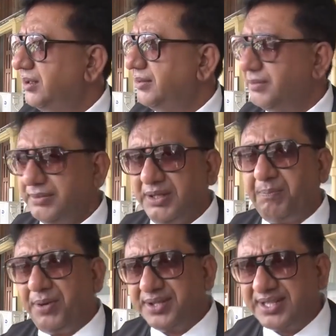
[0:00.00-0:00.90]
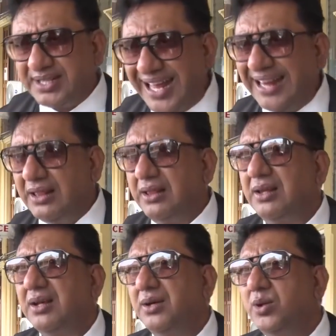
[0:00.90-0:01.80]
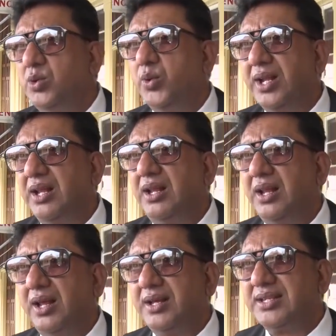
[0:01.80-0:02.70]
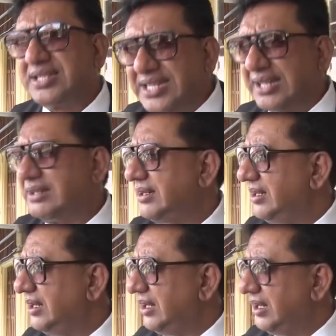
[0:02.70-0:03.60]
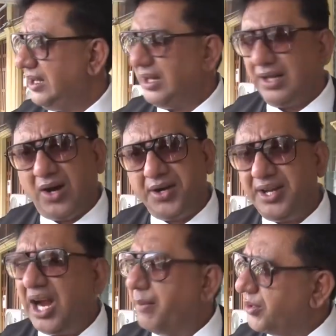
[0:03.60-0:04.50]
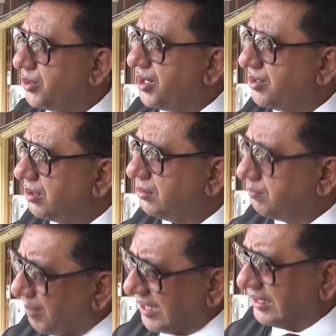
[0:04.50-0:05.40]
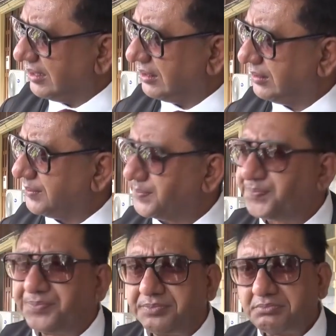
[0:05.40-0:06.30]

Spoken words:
on the personnel who will sit on the arbitration panel.